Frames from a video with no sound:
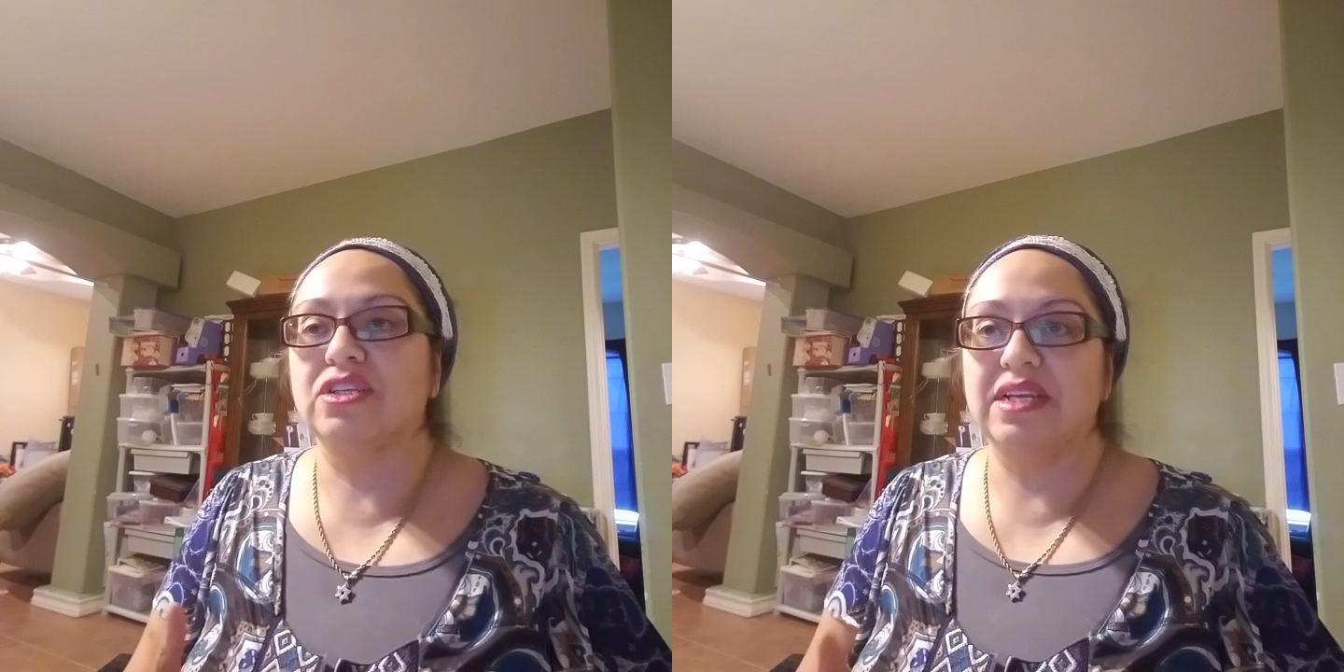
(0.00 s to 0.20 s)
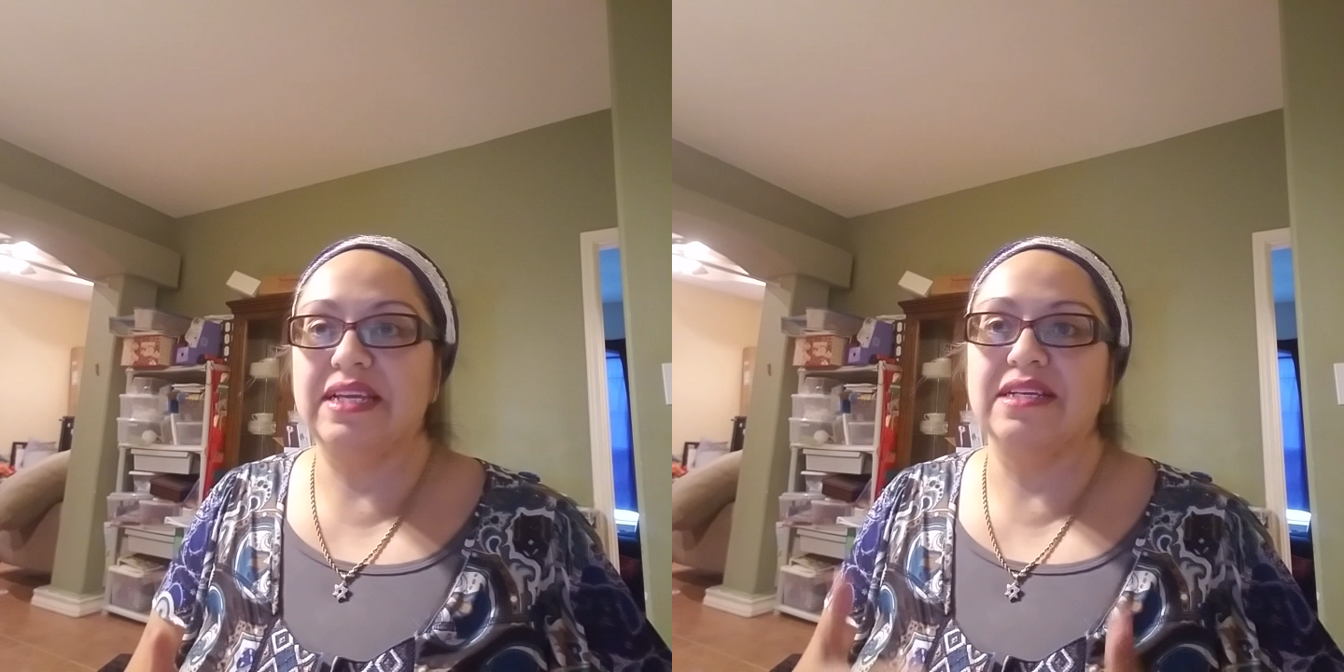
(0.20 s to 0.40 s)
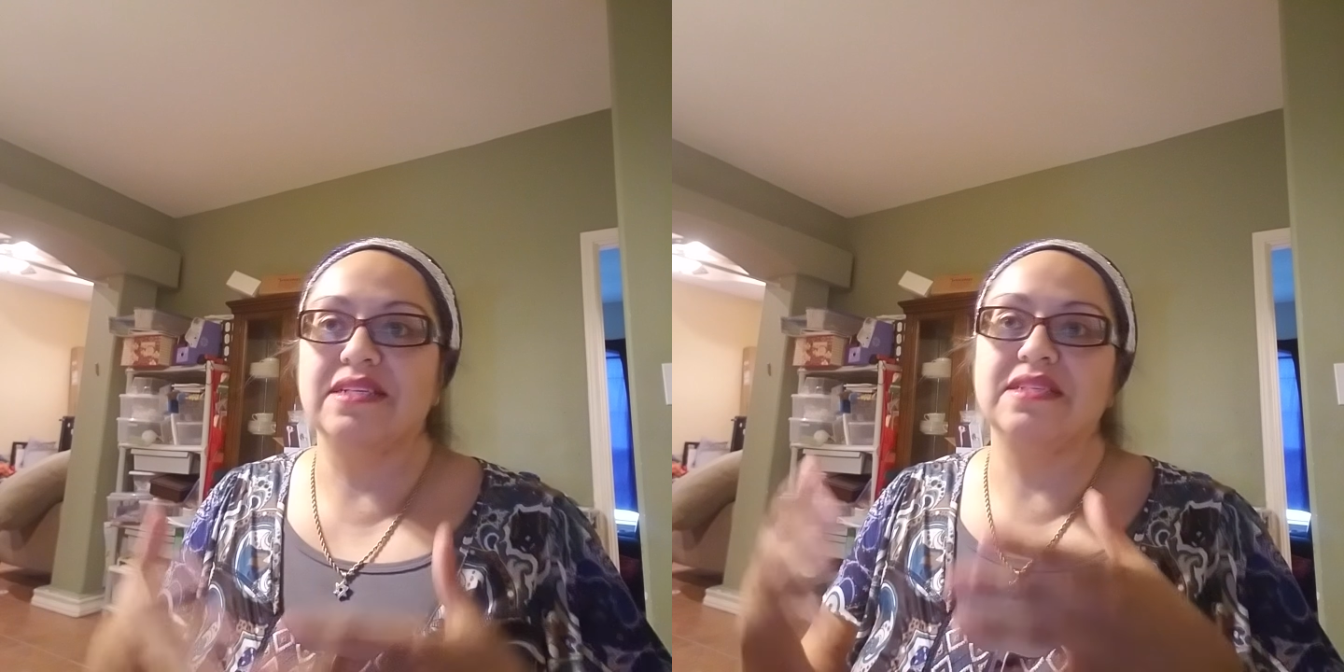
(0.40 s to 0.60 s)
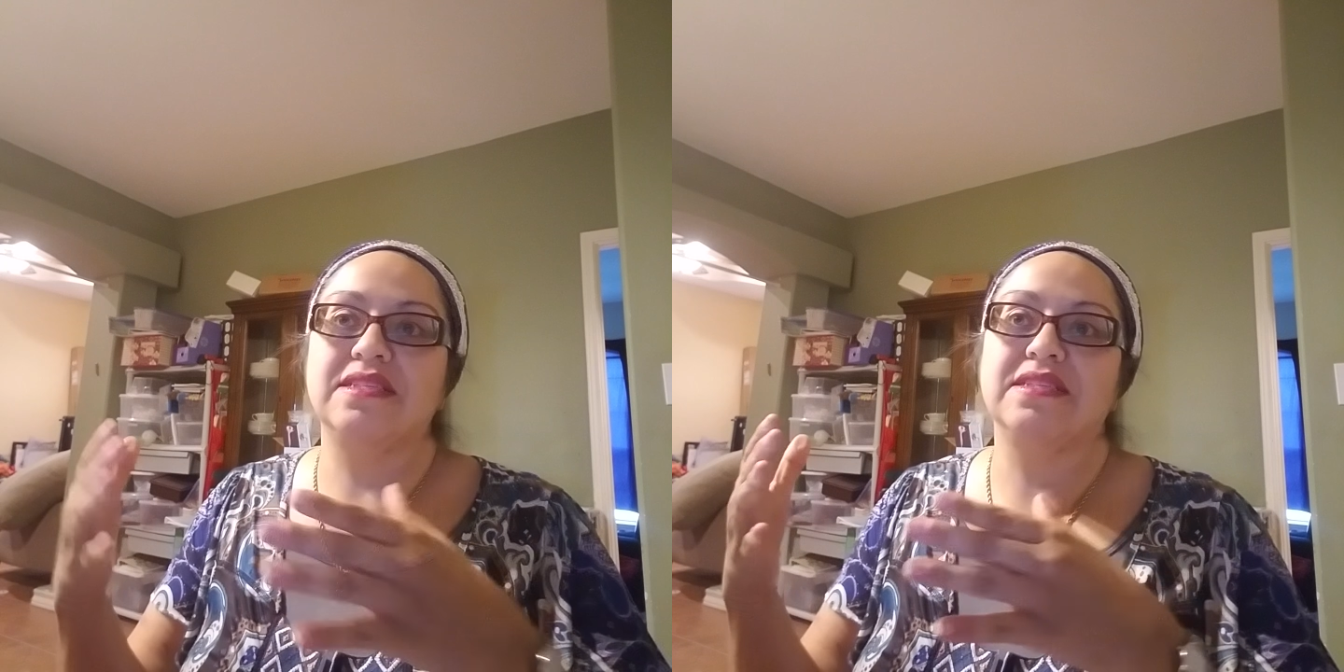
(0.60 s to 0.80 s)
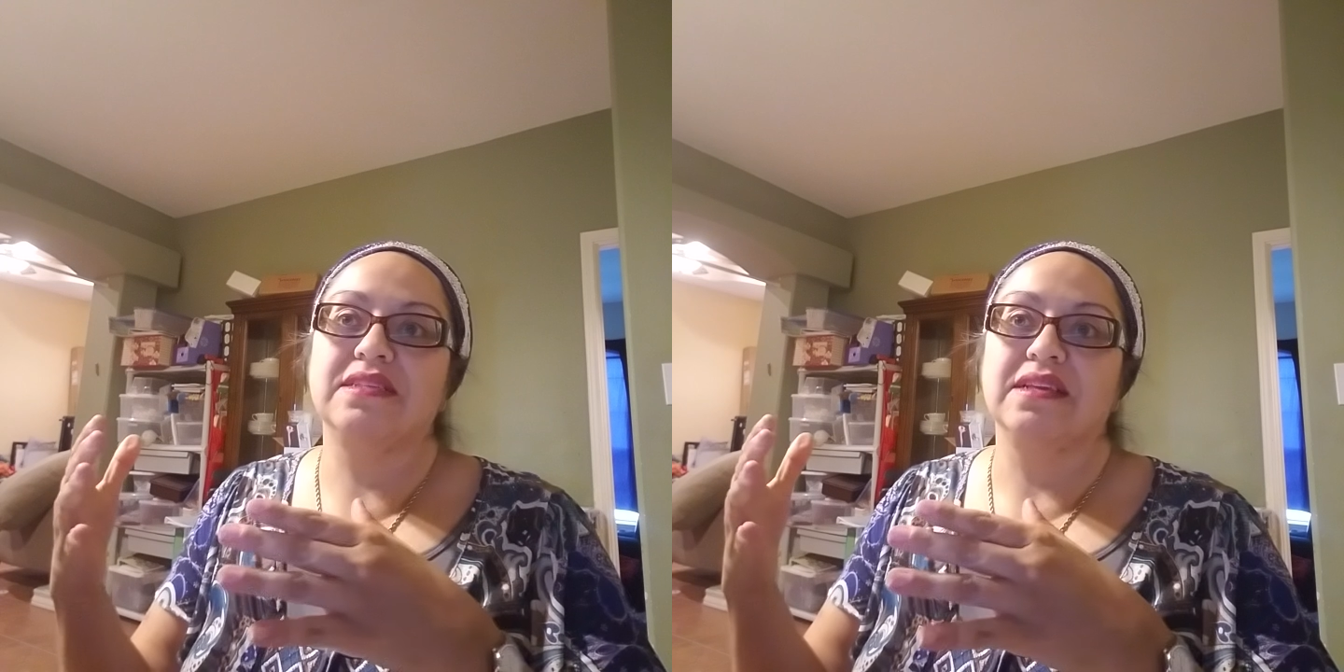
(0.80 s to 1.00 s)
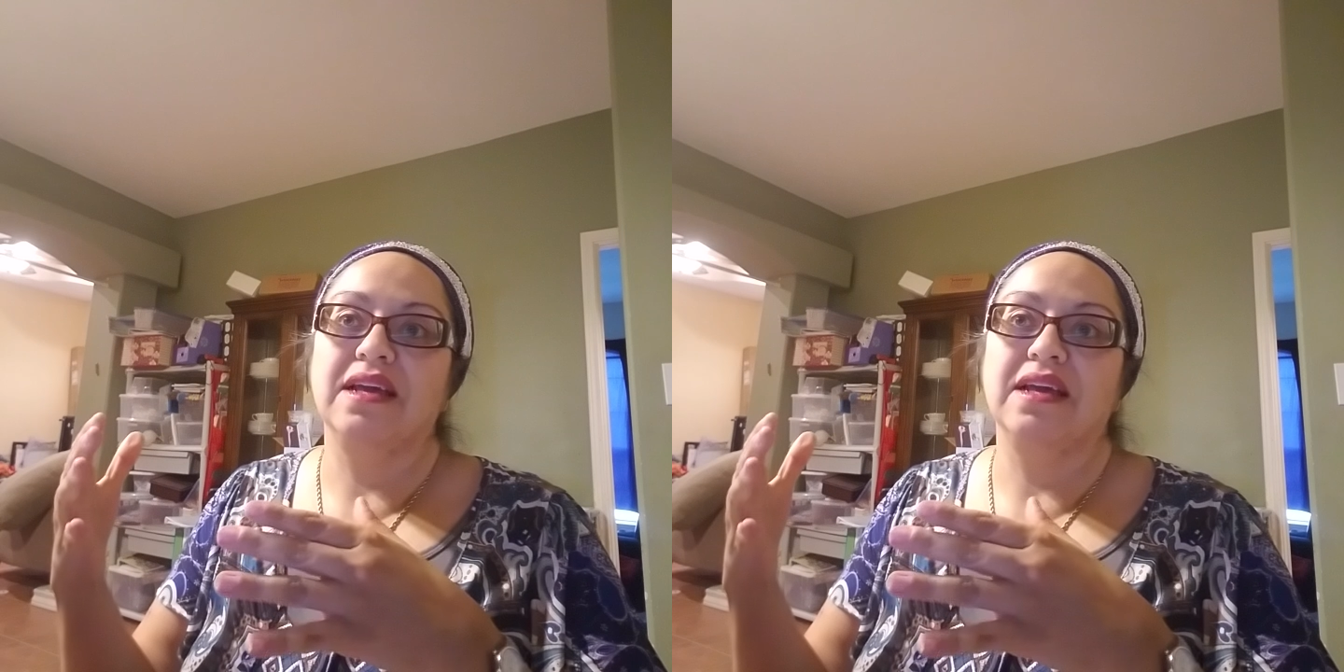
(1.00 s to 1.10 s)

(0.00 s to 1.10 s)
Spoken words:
is,